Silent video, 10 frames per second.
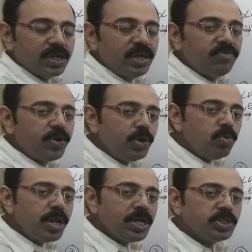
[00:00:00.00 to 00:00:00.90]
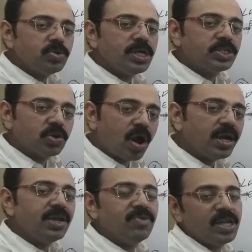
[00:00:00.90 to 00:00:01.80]
If new ratio is
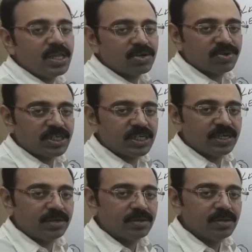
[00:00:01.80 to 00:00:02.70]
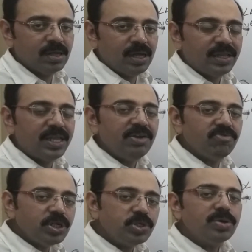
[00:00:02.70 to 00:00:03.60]
not given in the question, then
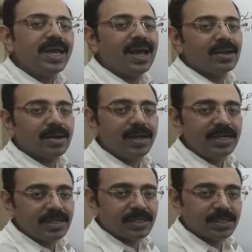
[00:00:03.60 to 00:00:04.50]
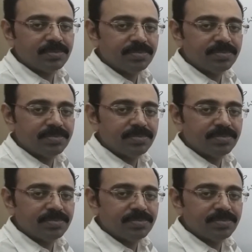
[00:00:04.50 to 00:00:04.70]
we should calculate it.